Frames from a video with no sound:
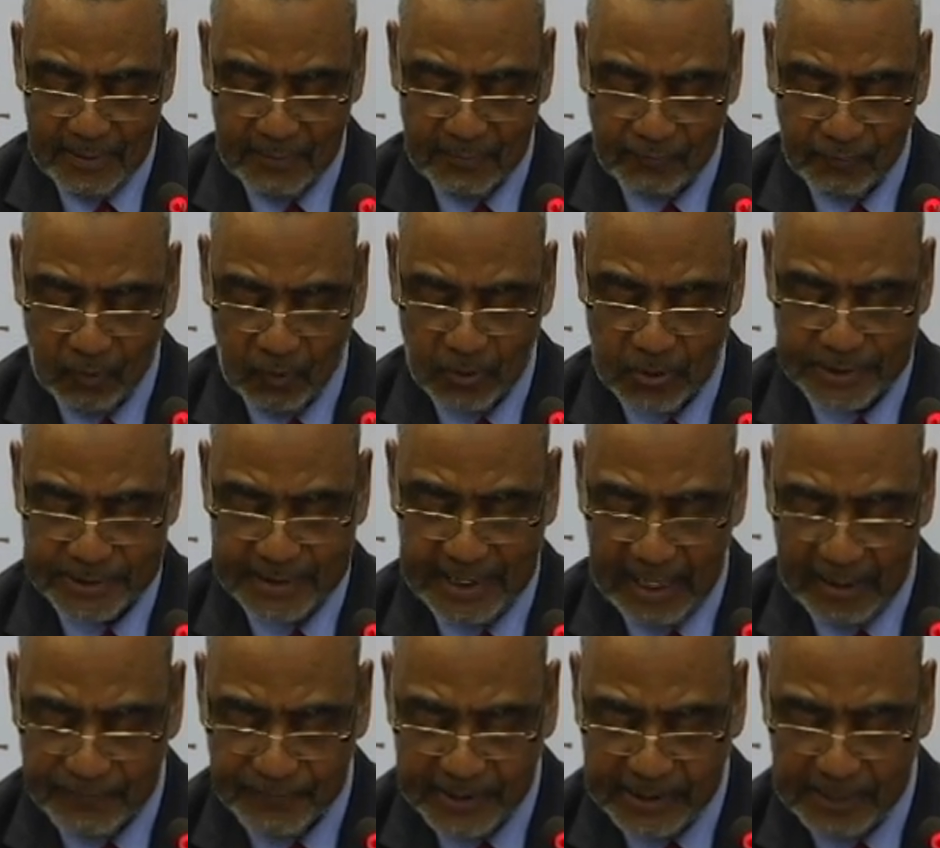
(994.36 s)
for
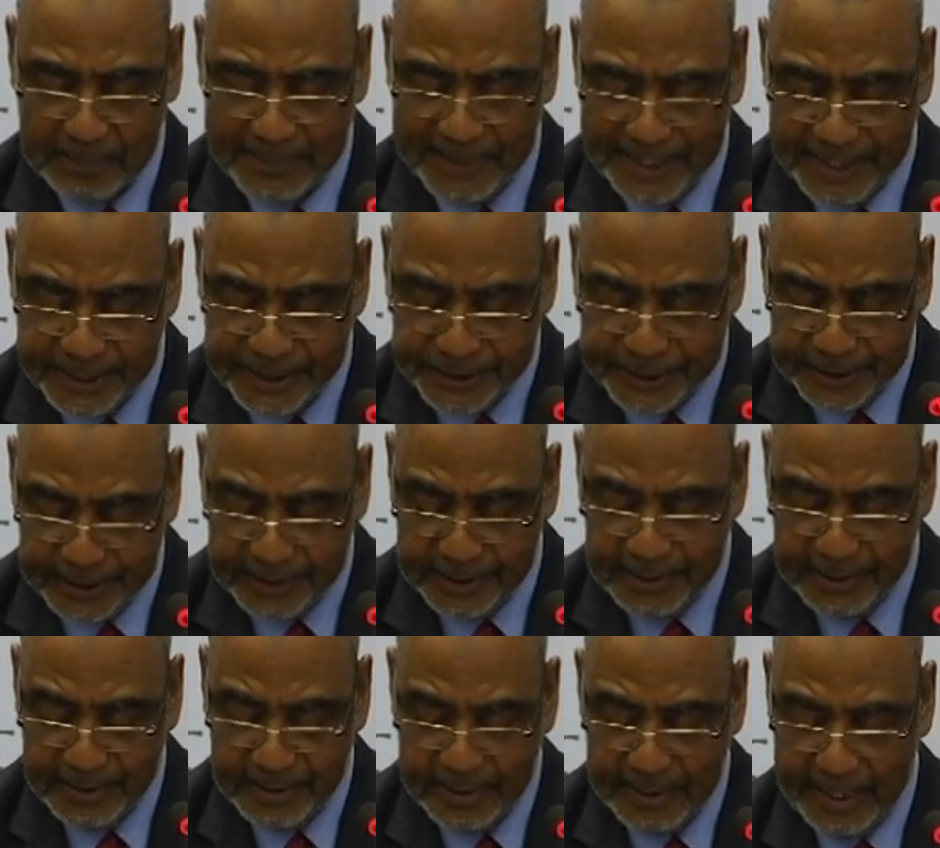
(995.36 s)

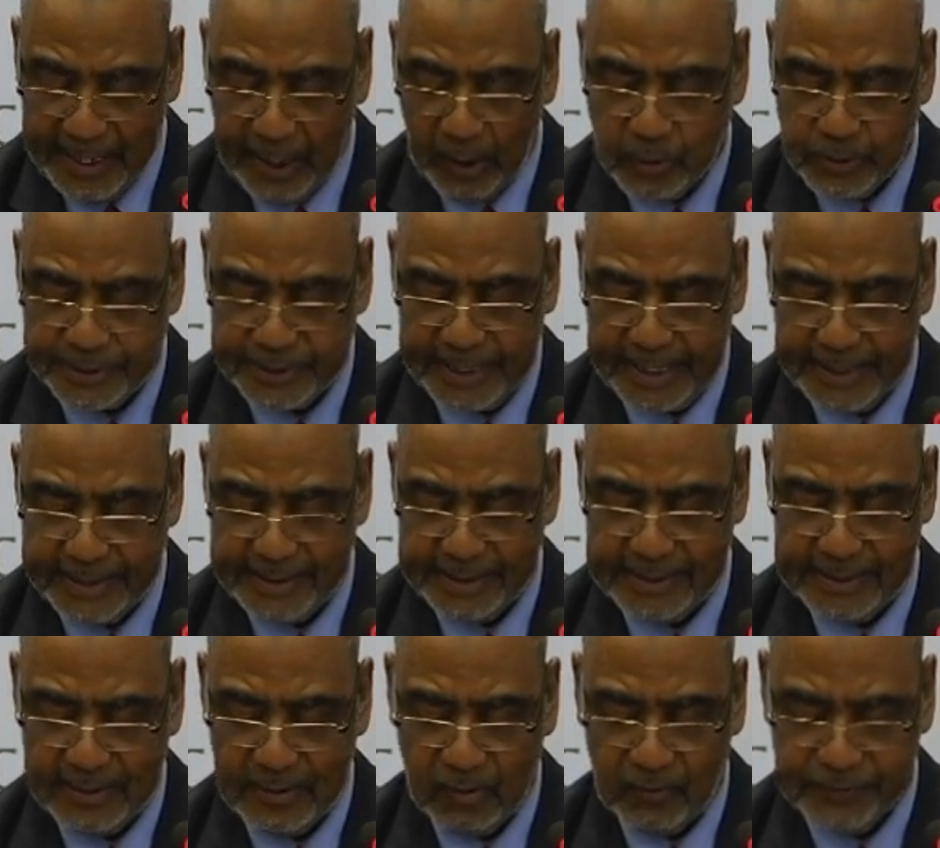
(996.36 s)
self-determination outside
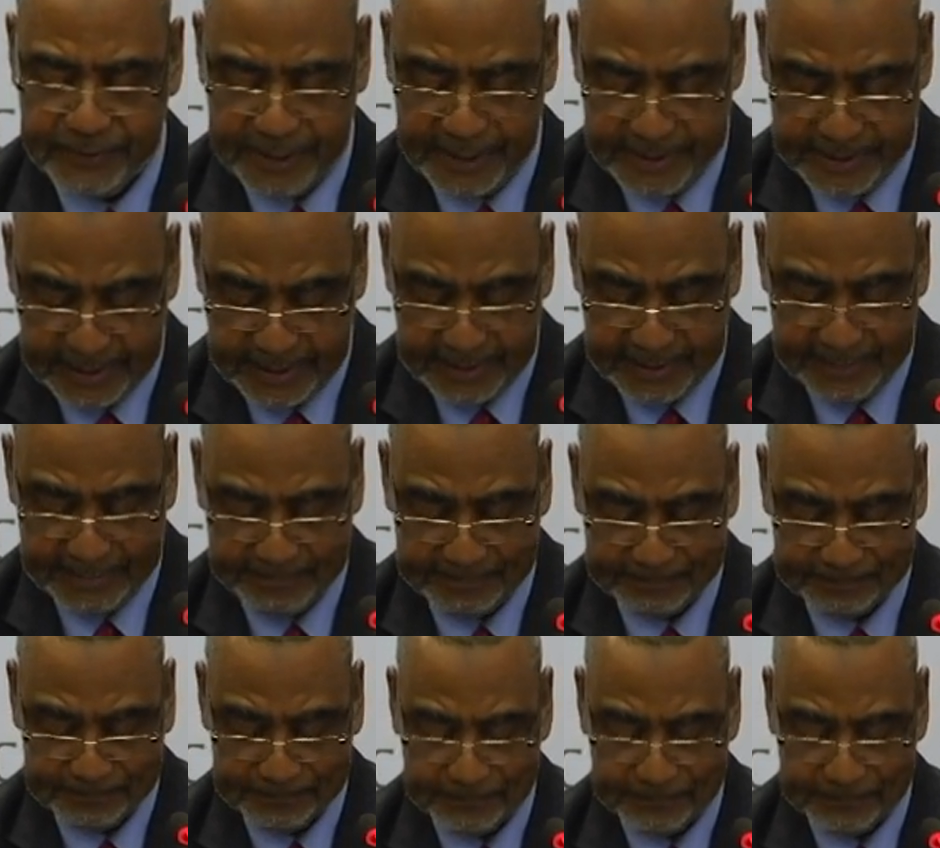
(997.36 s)
of Tanzania.